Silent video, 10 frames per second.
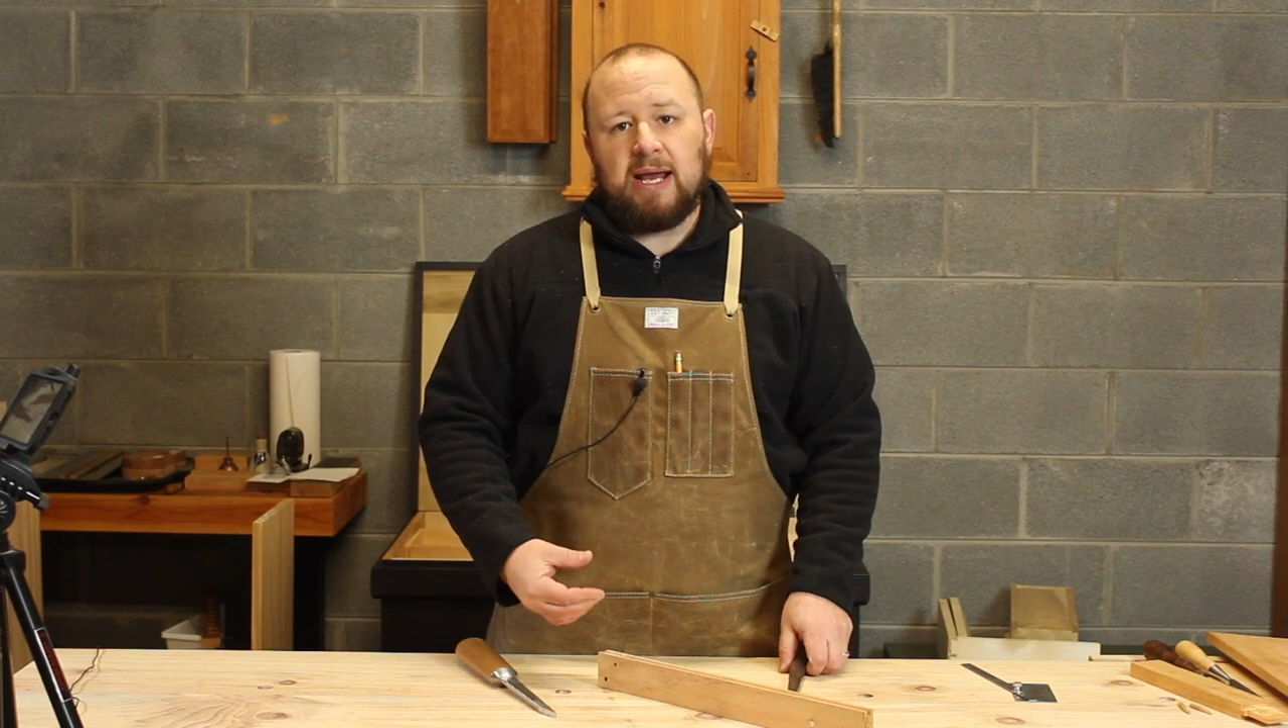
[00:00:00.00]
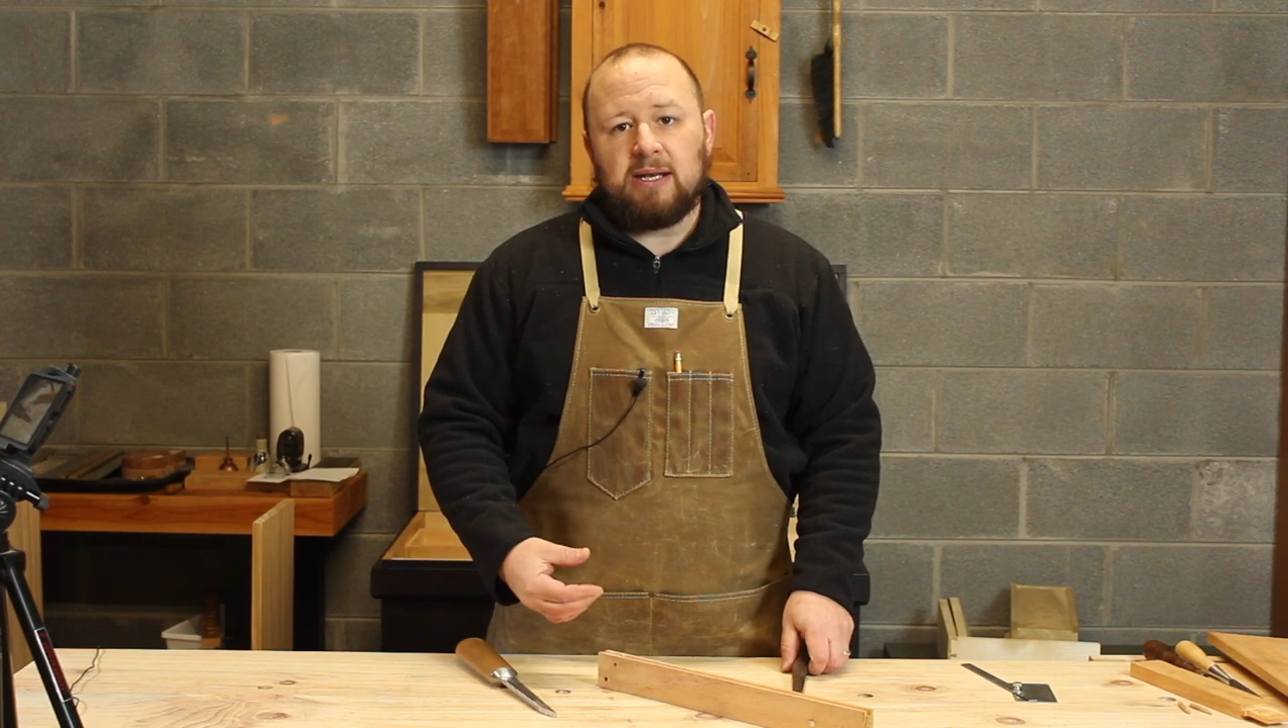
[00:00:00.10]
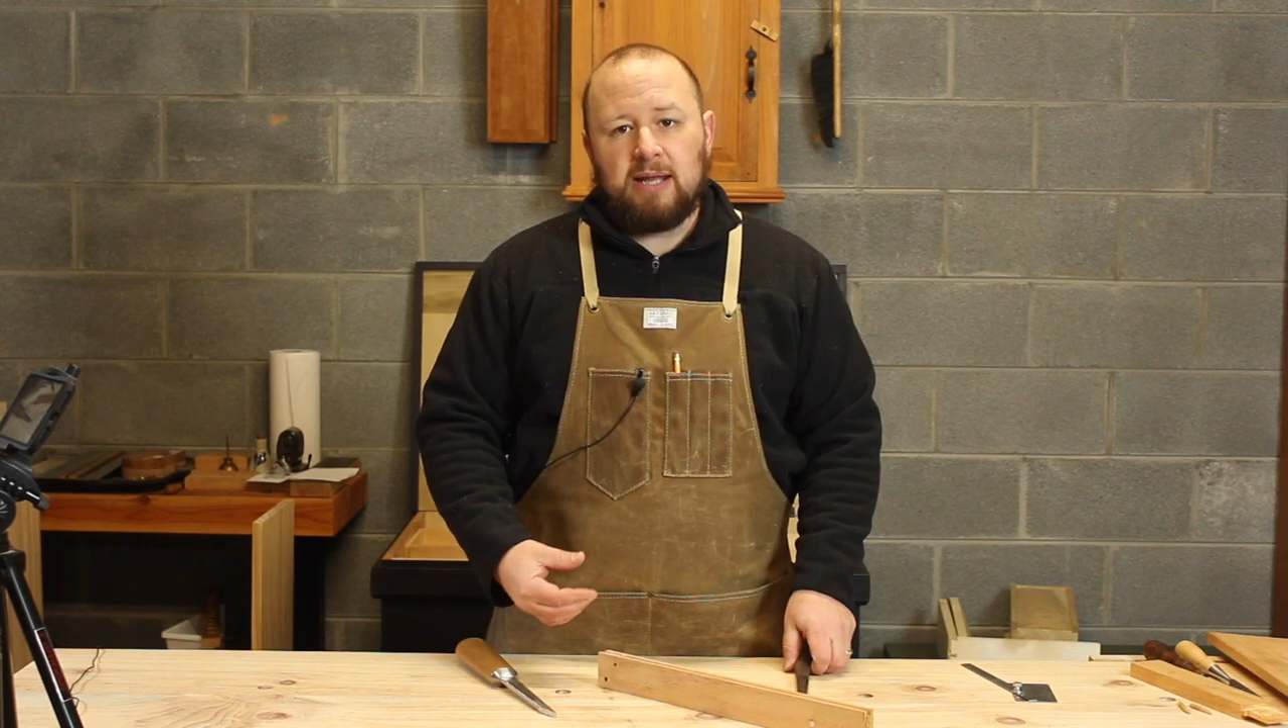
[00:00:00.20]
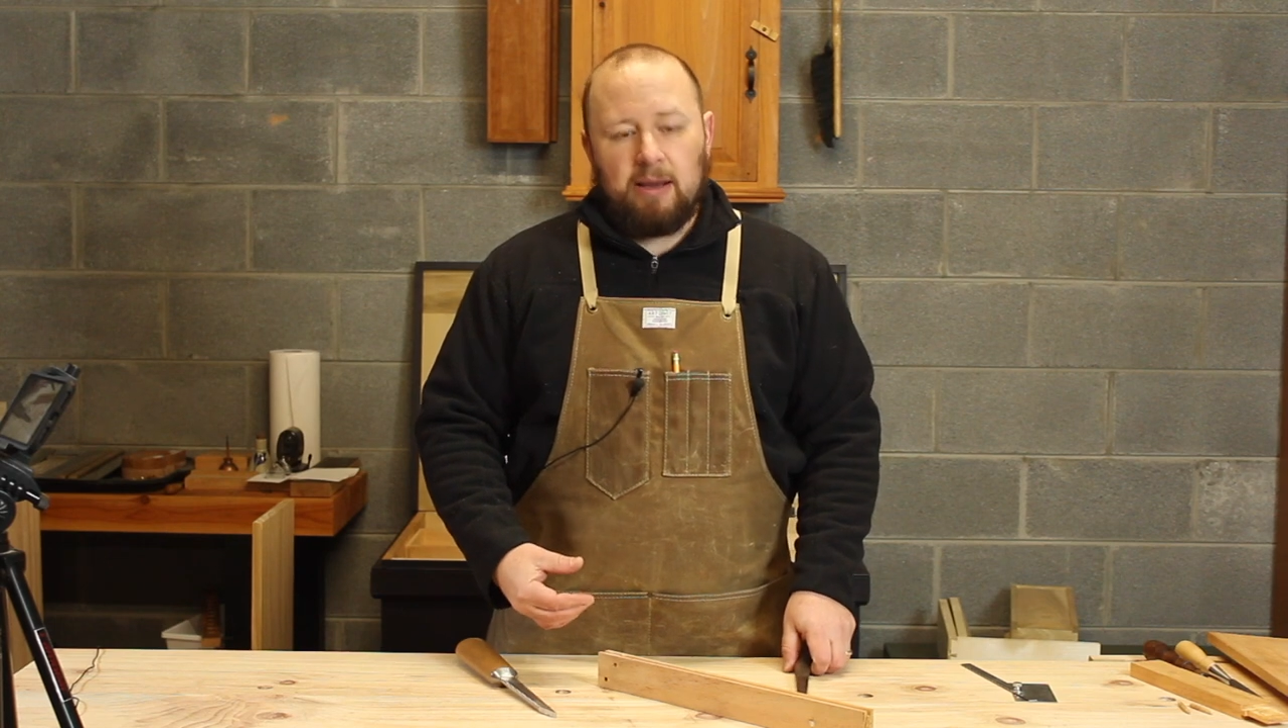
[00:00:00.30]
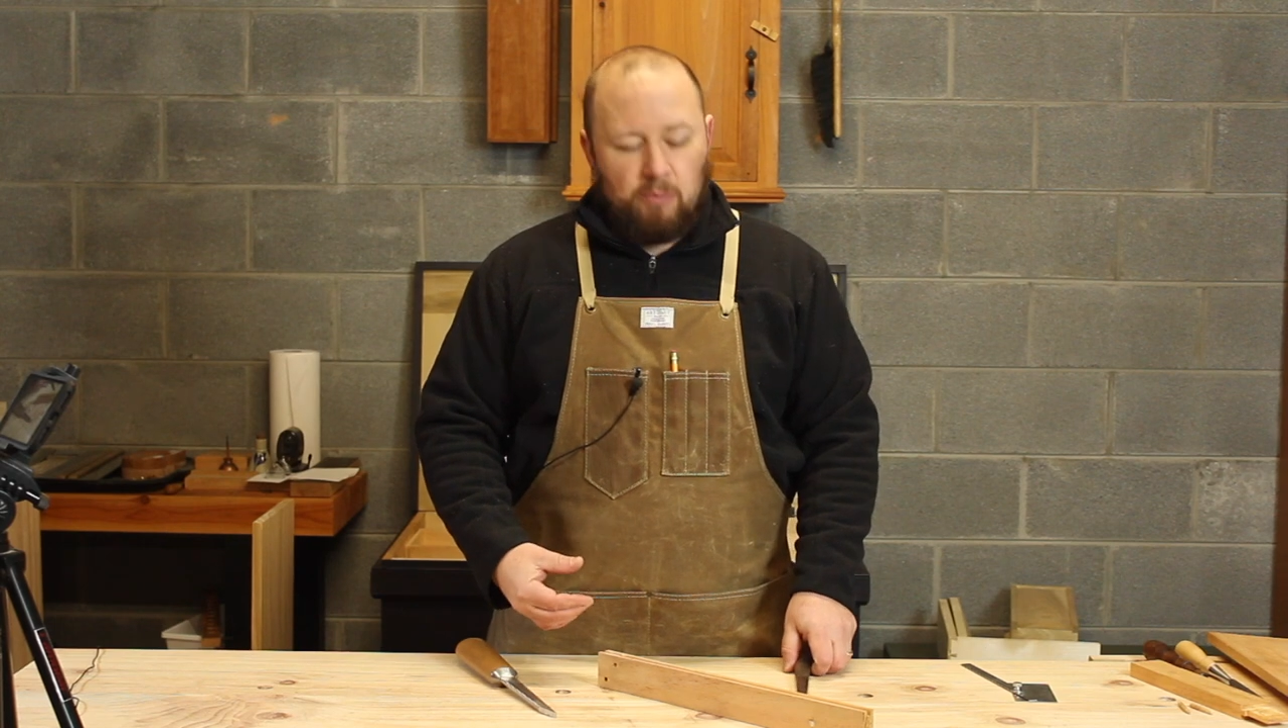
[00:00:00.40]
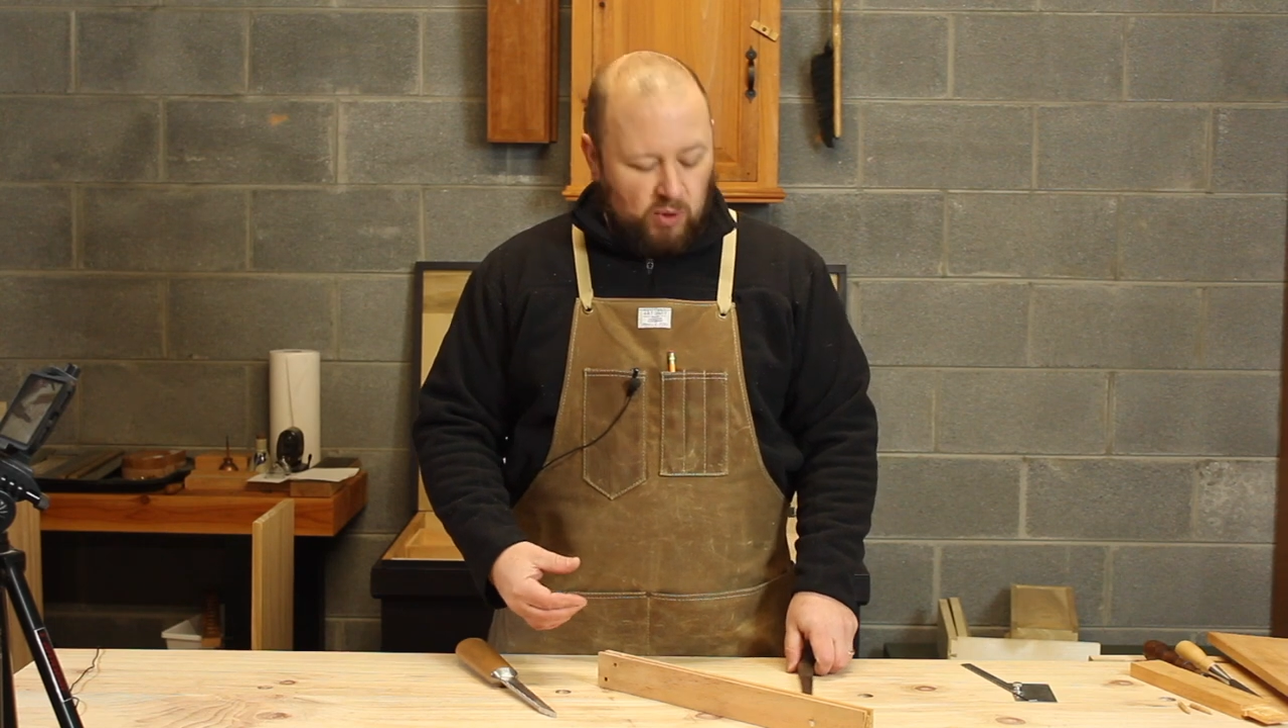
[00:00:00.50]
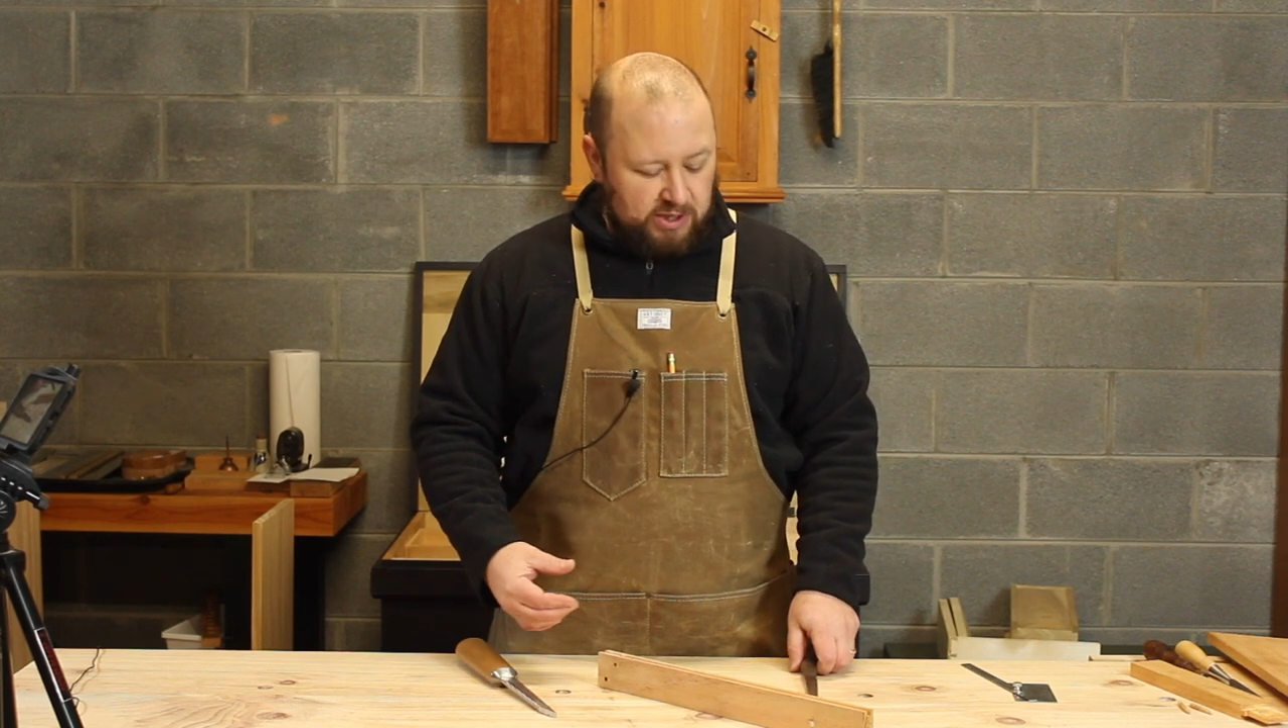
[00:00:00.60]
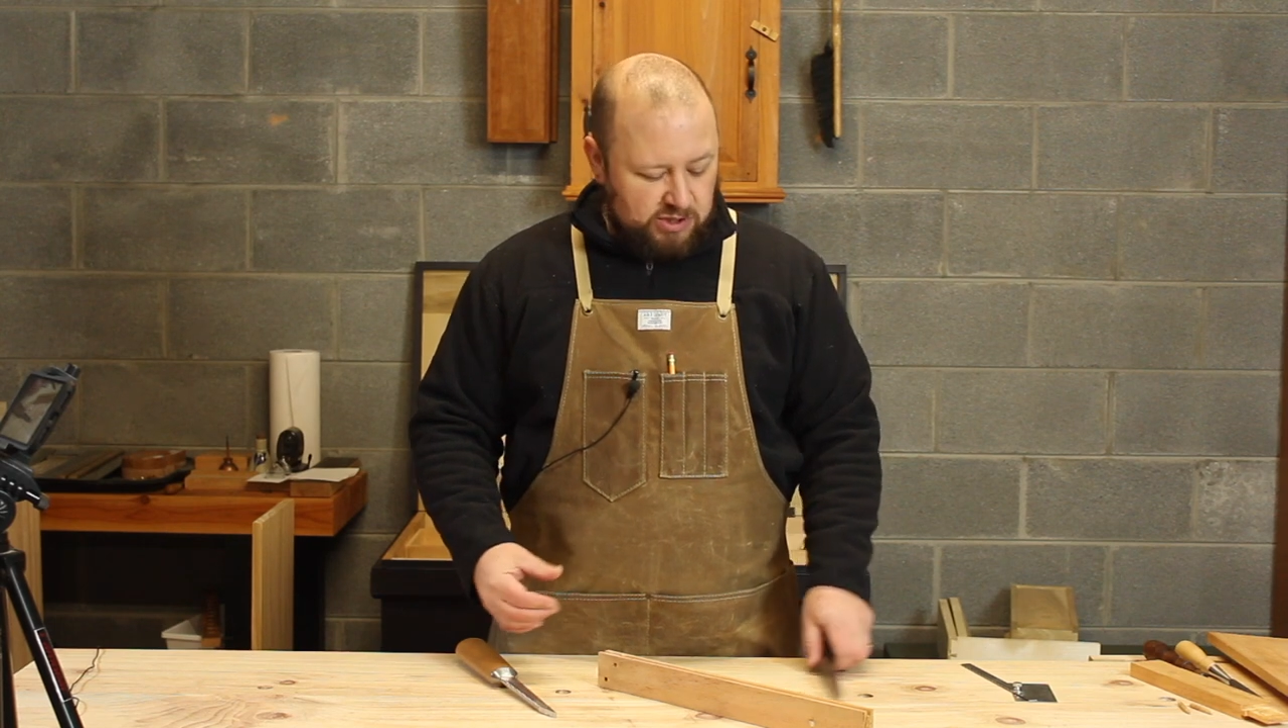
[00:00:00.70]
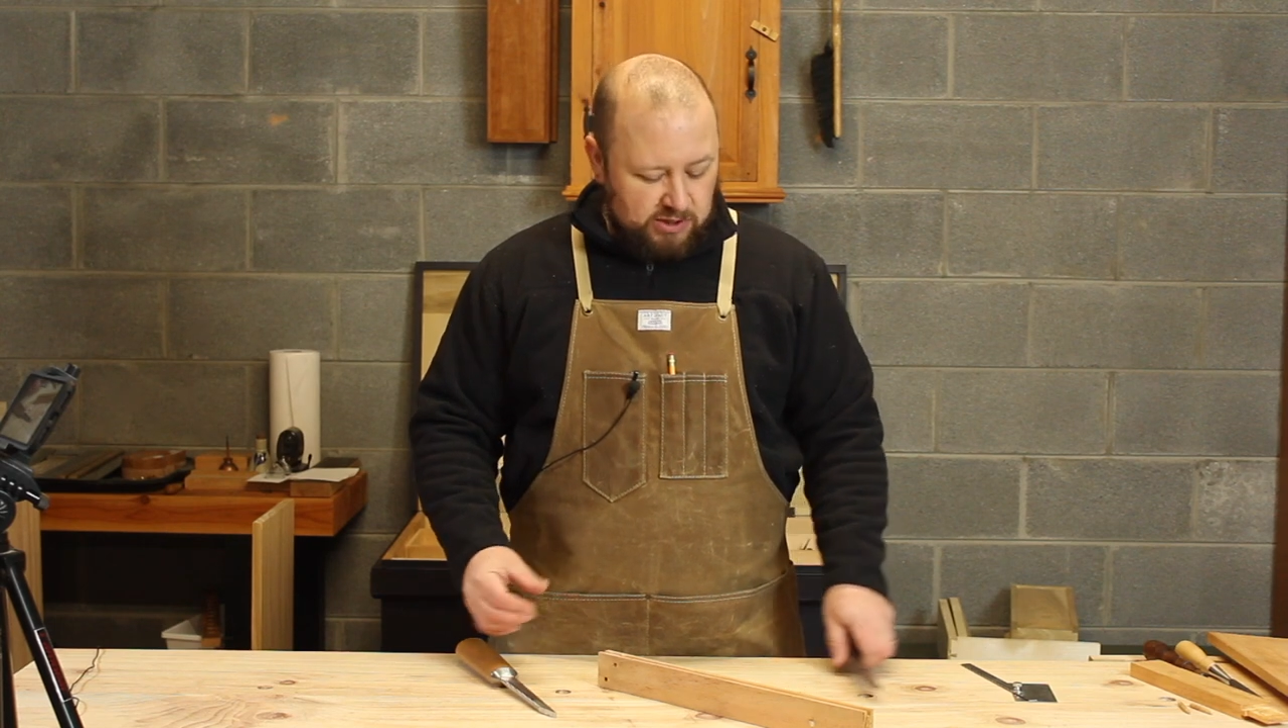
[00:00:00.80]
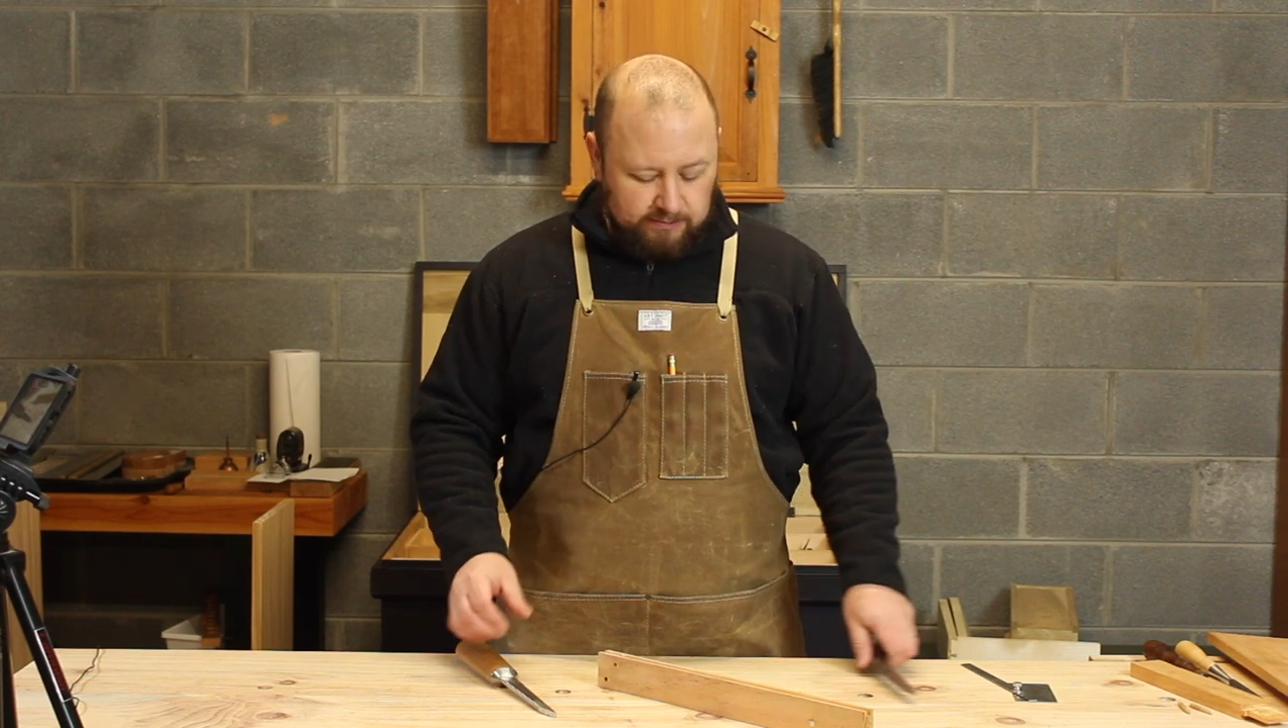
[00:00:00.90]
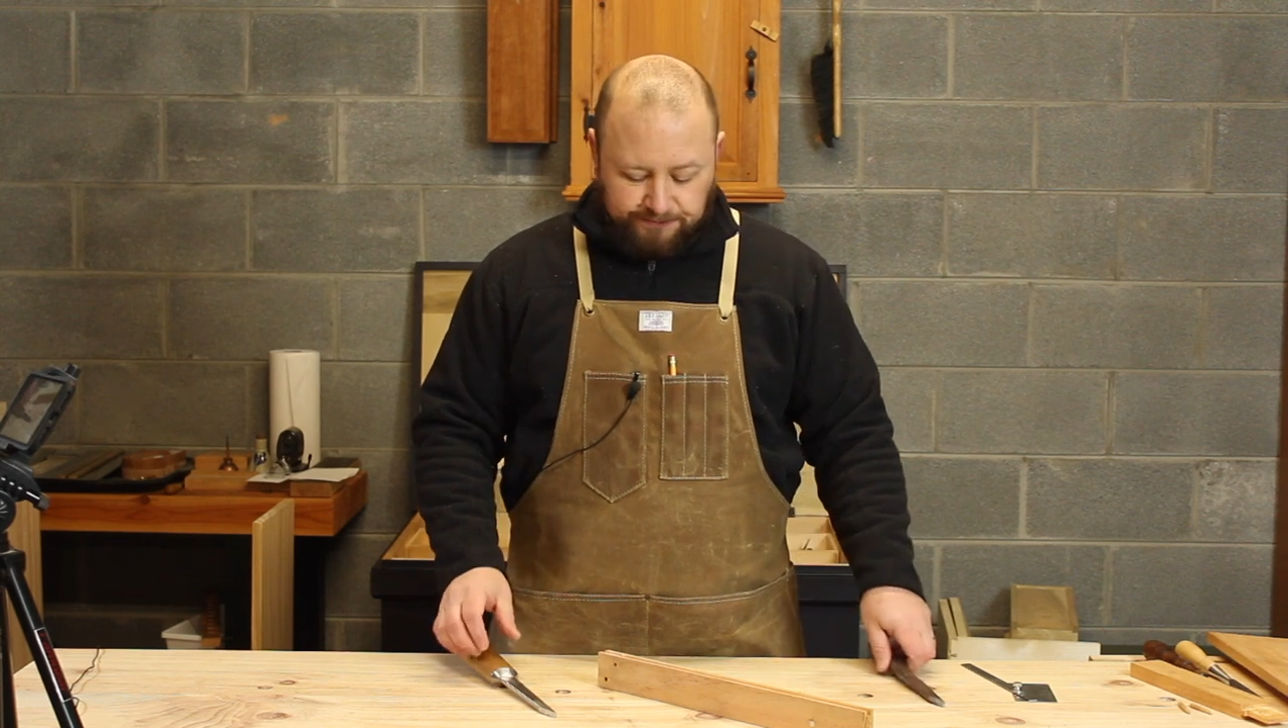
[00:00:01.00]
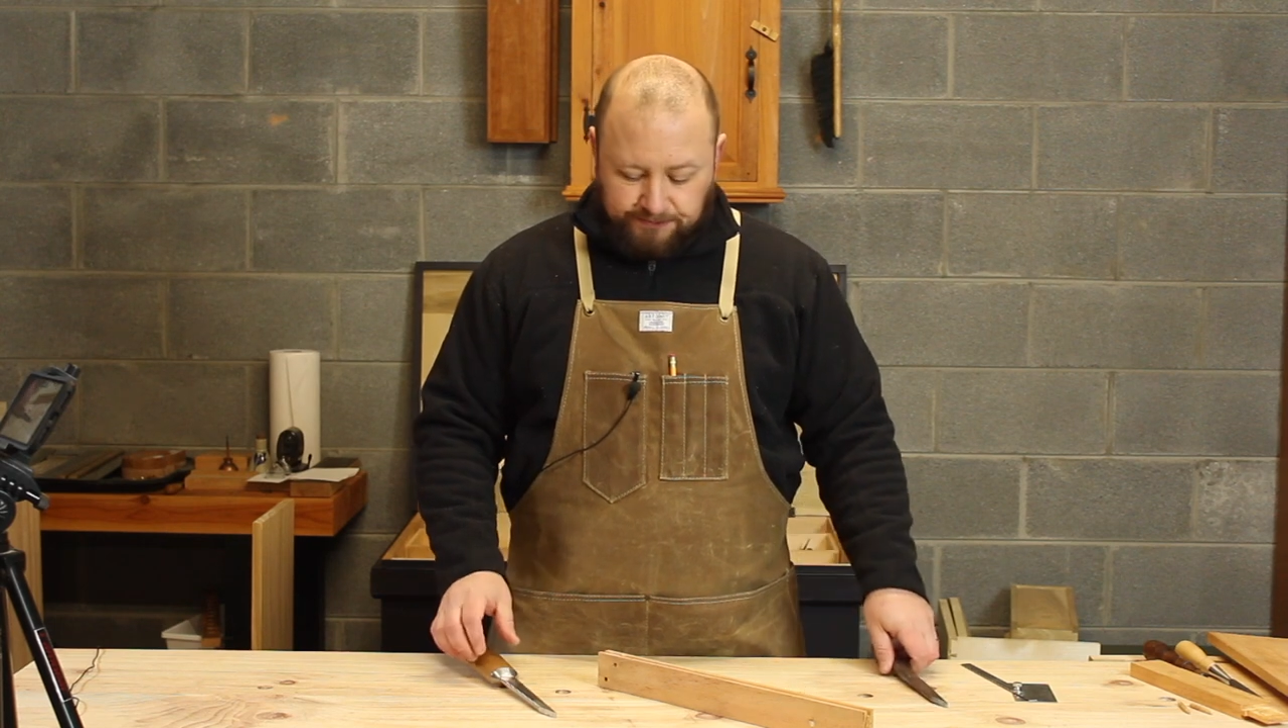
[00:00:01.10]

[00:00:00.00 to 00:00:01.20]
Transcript: end of that mortise.